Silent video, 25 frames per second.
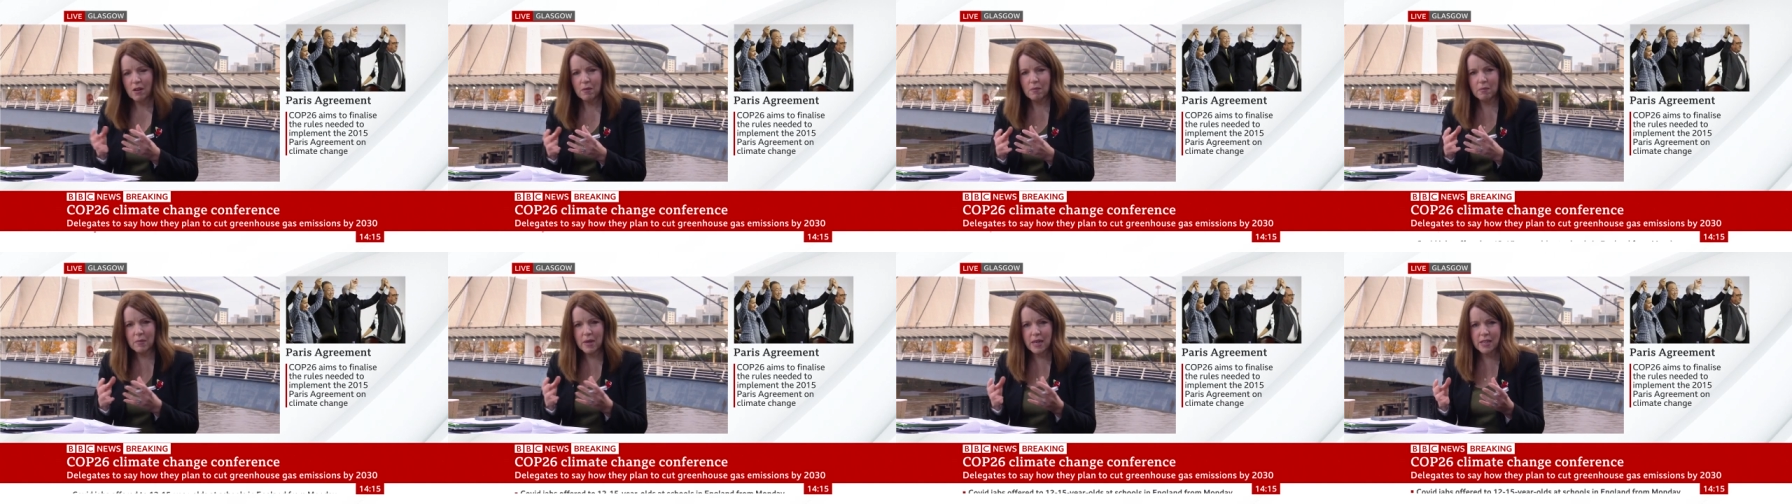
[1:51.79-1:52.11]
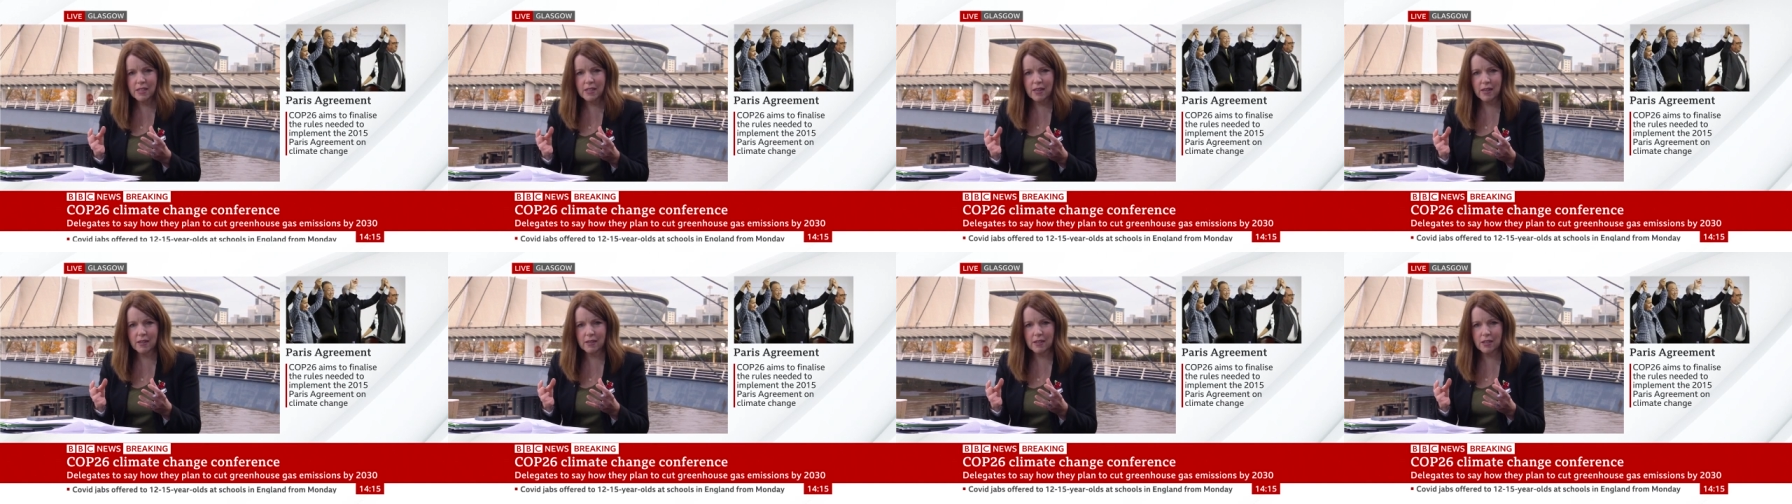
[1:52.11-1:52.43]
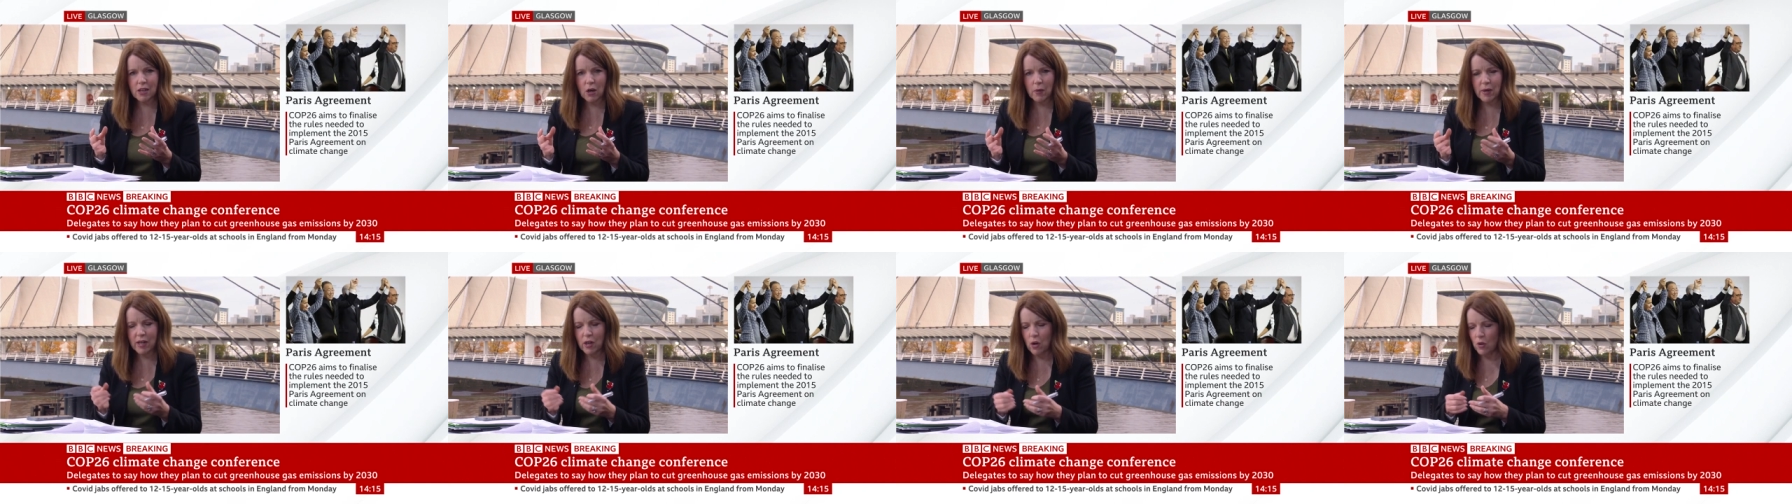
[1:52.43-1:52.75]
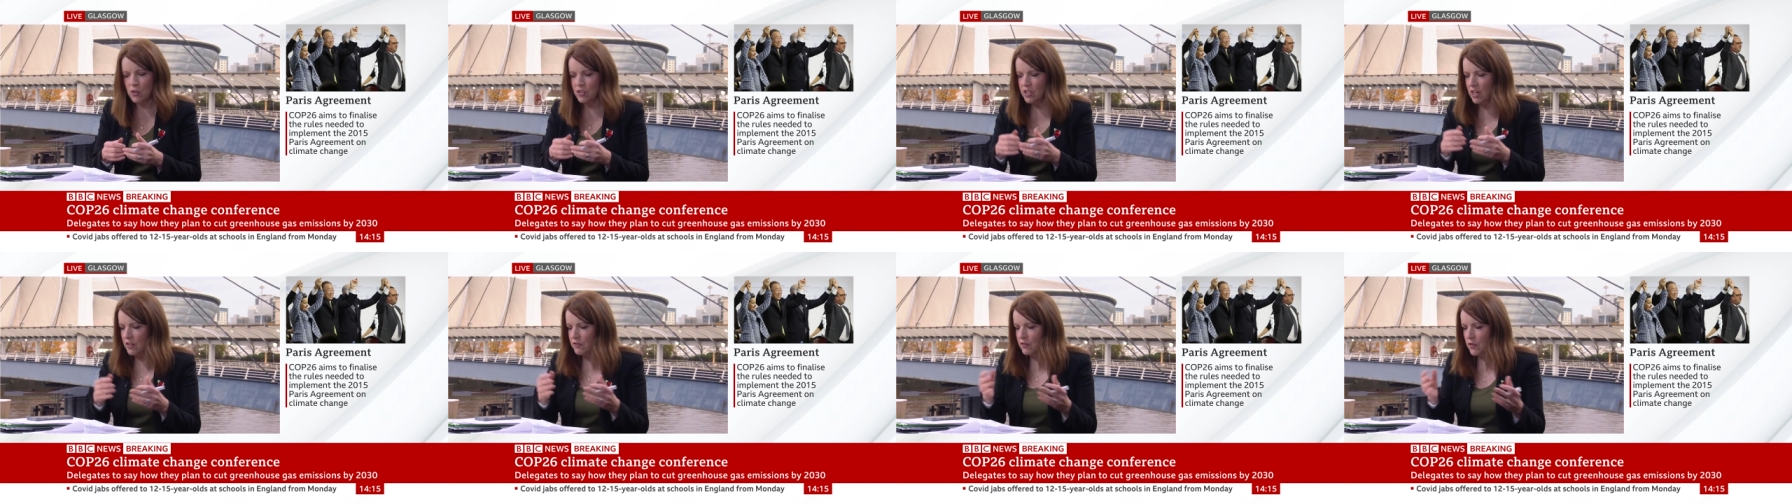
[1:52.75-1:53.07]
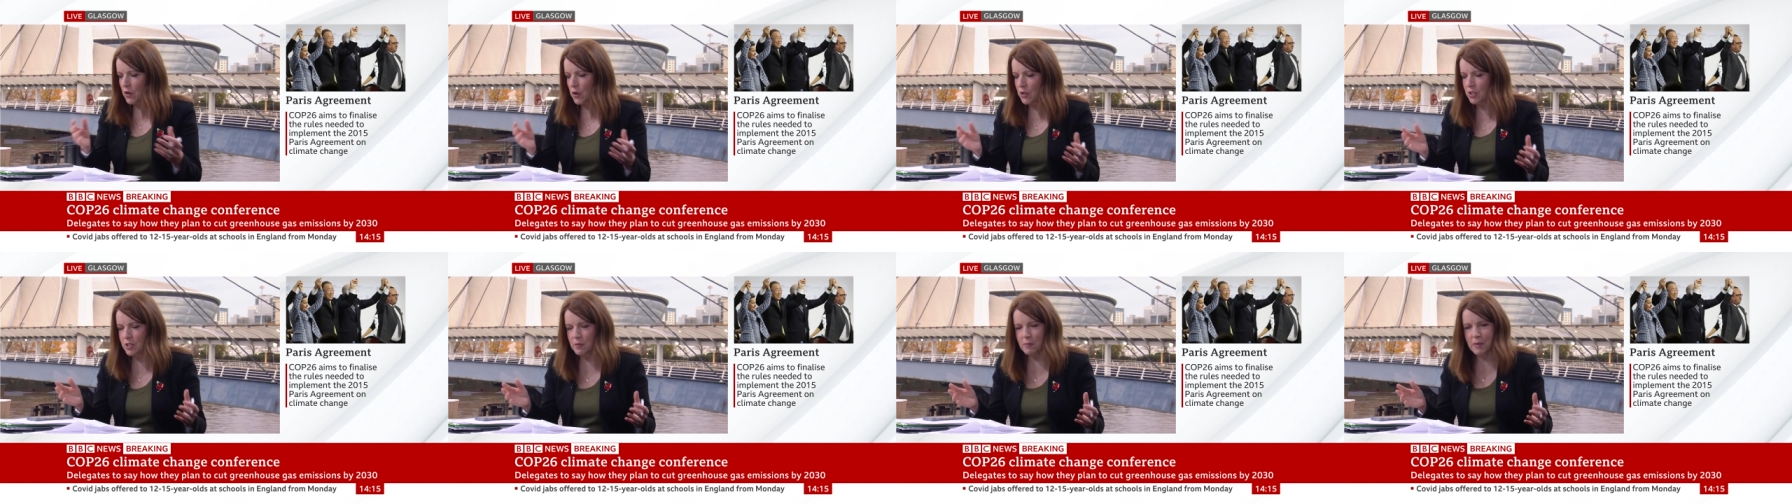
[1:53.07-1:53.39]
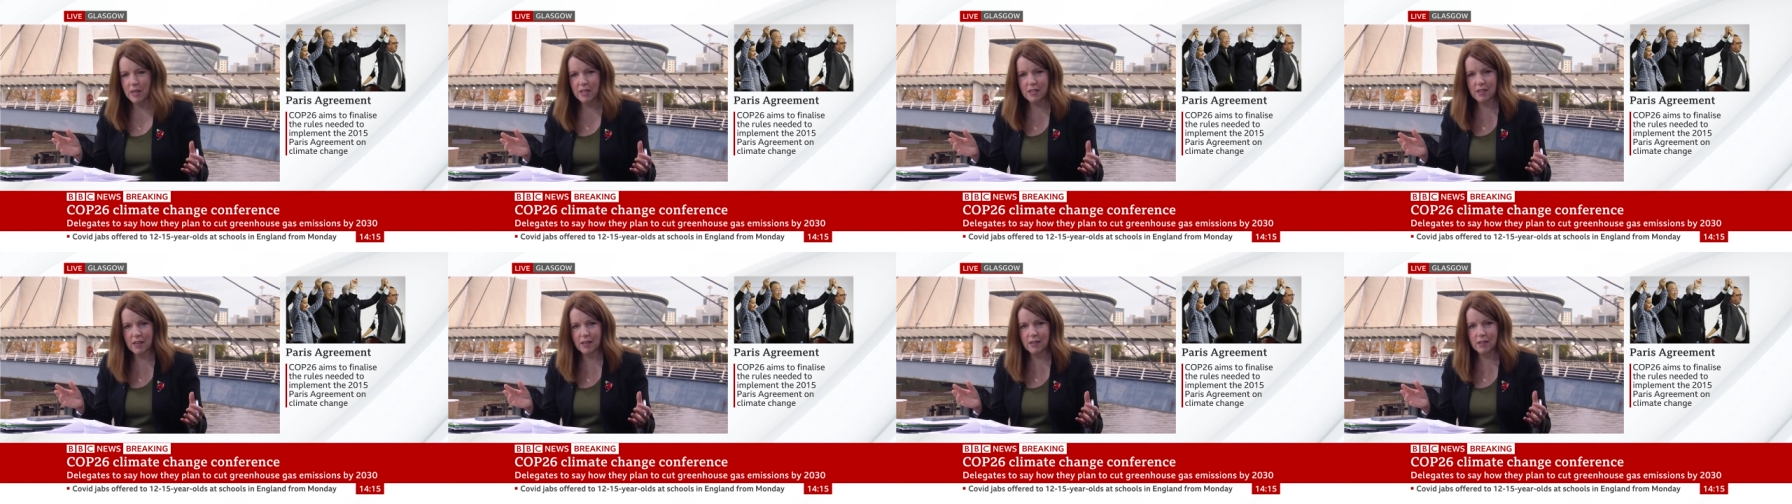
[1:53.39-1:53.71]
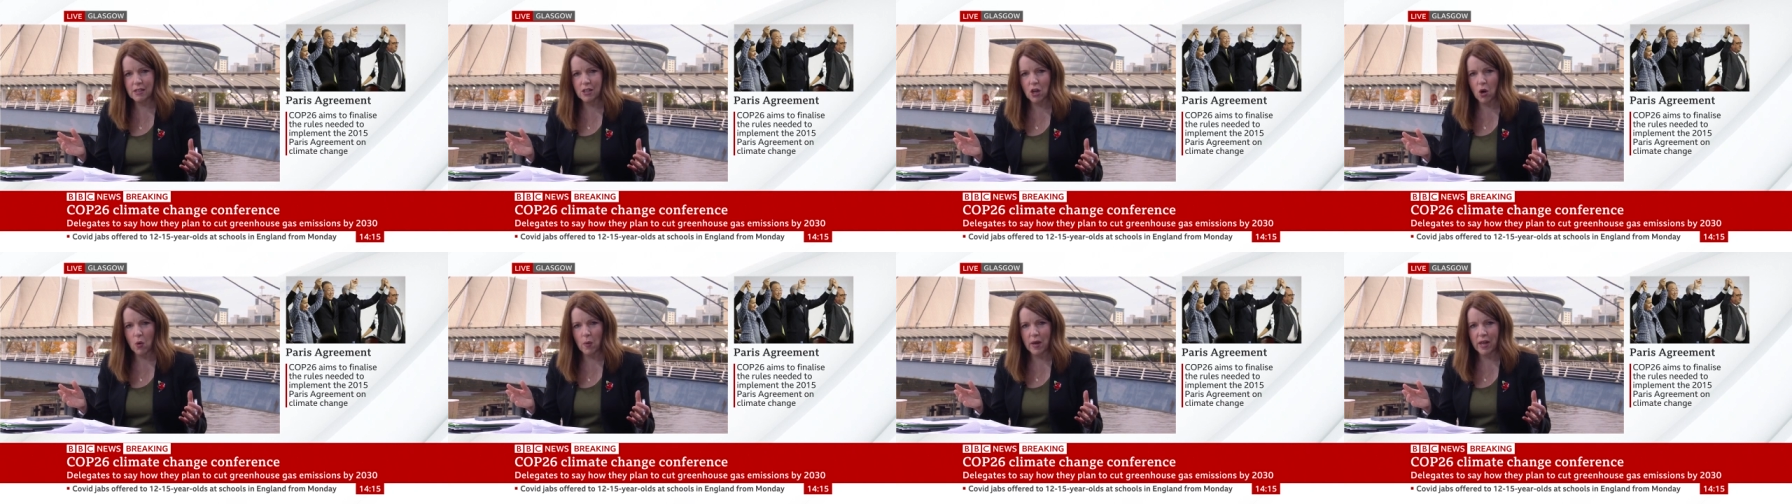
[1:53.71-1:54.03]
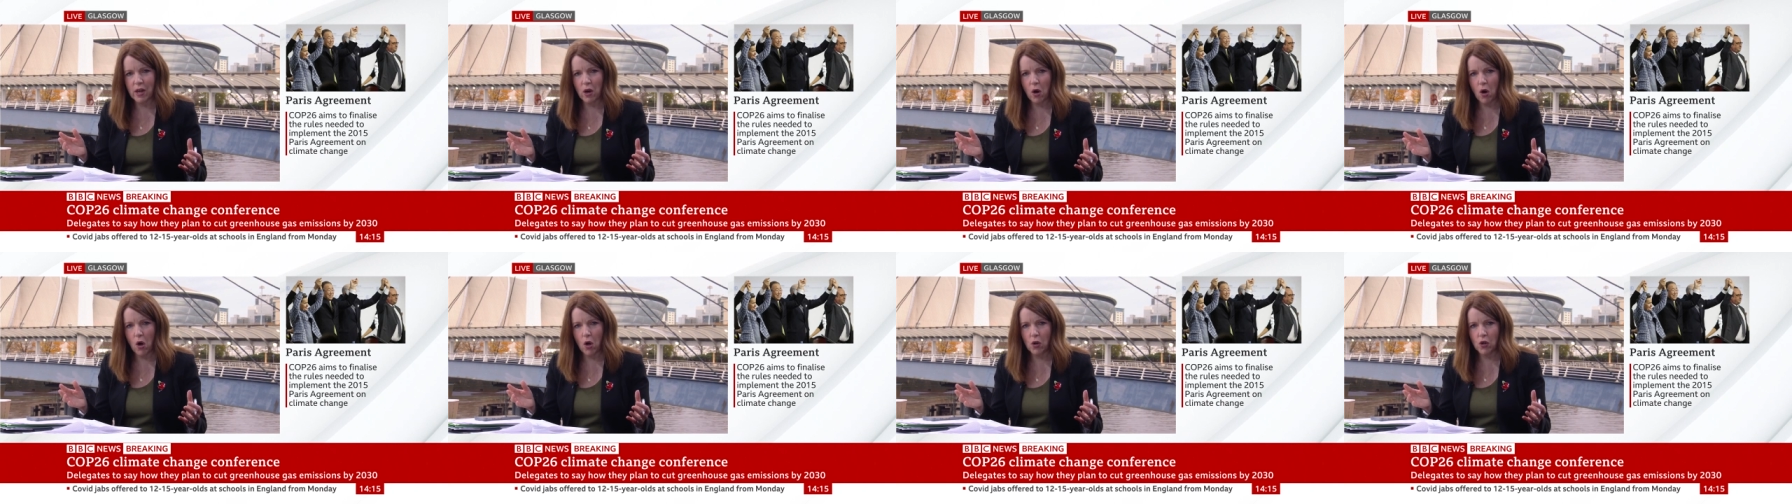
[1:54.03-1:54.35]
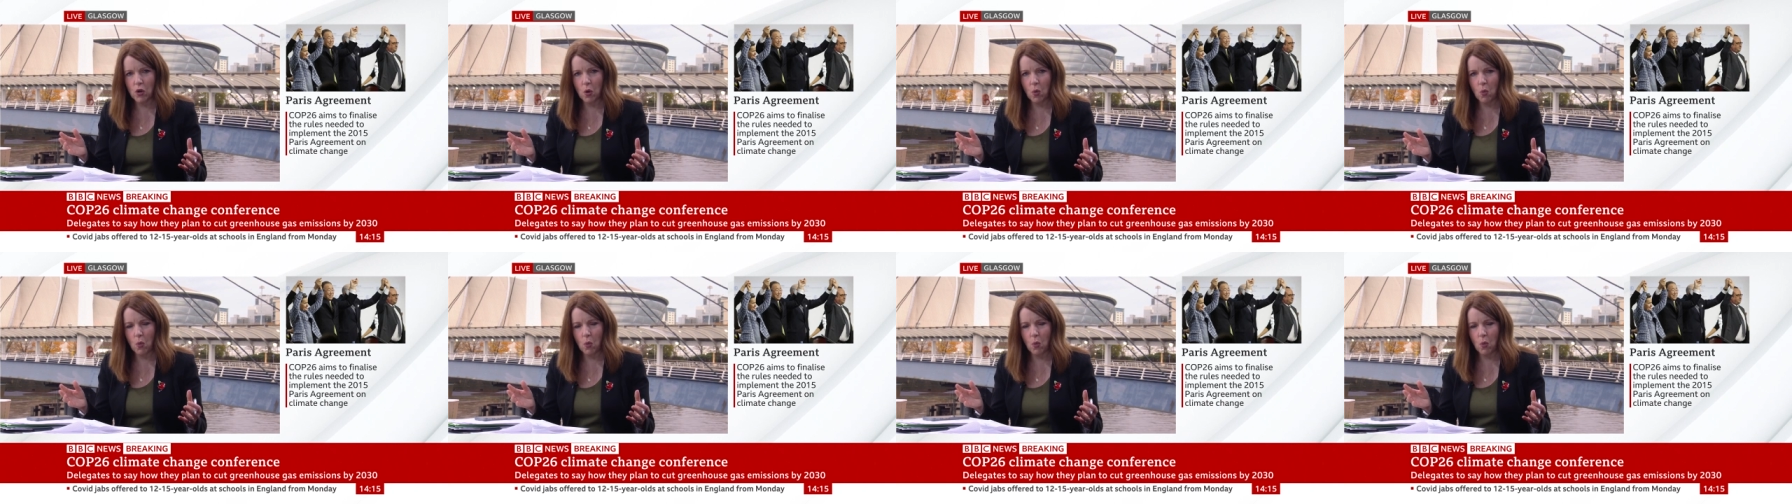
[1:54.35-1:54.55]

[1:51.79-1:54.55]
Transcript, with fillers: meetings going on, diverse meetings going on,